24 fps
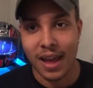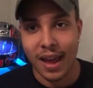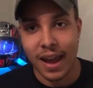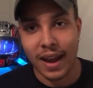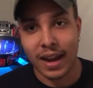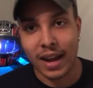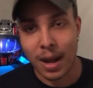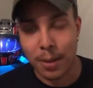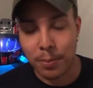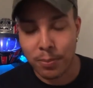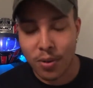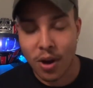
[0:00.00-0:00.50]

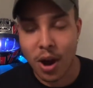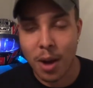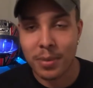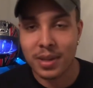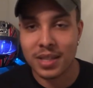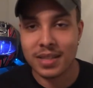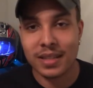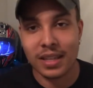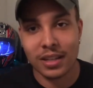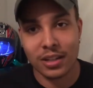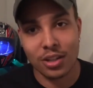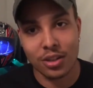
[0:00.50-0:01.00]
and I
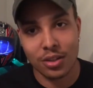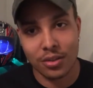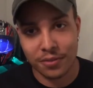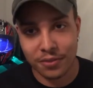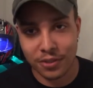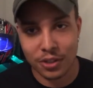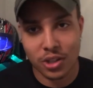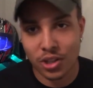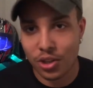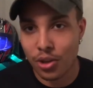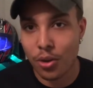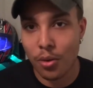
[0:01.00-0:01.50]
promise that if
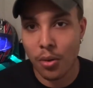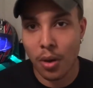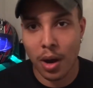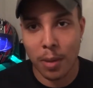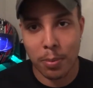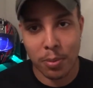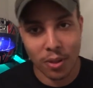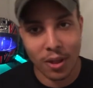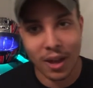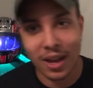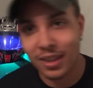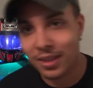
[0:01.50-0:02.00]
you do
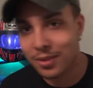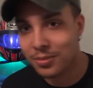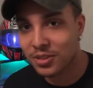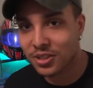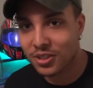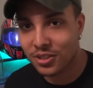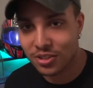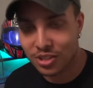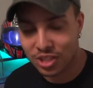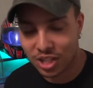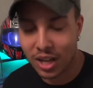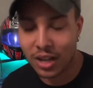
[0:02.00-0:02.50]
apply them to
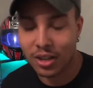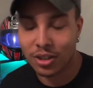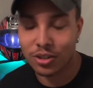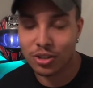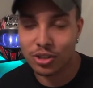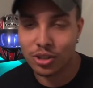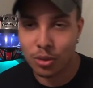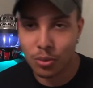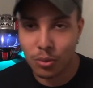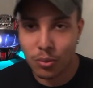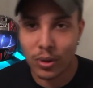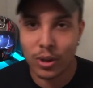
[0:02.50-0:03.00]
your channel,
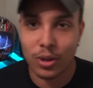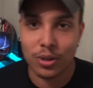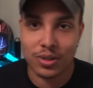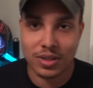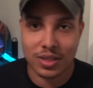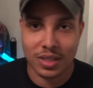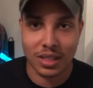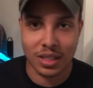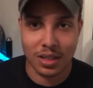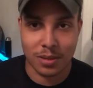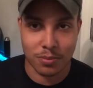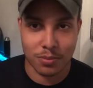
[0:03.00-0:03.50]
you will see